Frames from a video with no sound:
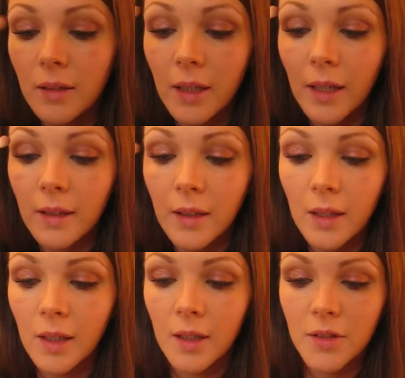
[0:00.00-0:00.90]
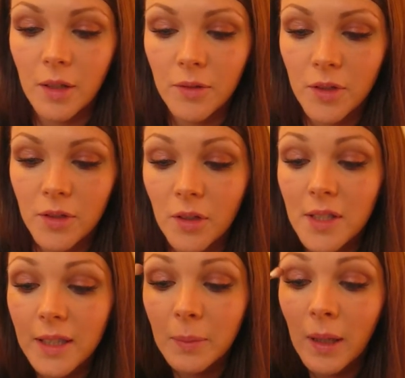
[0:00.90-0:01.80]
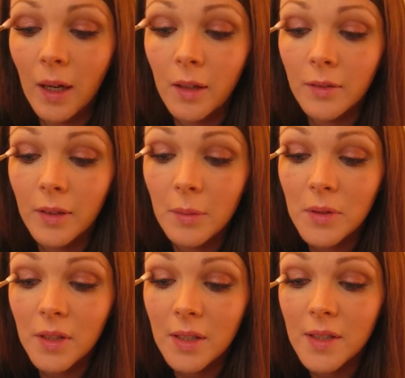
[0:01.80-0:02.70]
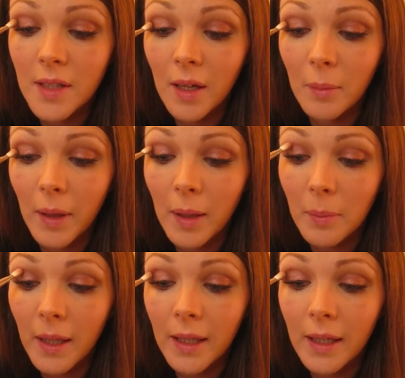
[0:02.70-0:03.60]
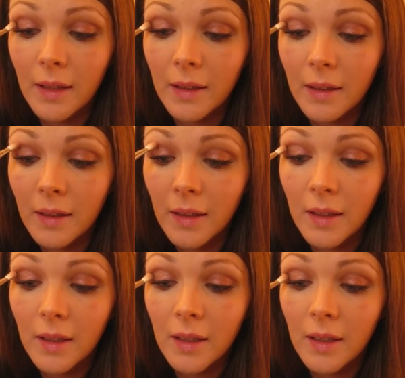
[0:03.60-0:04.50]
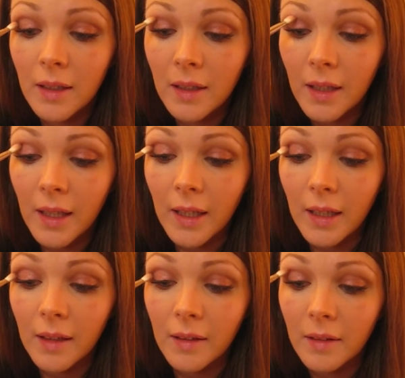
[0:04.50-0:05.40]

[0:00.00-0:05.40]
Okay, so I've just knocked a little bit off, and I'm just going to start by applying here.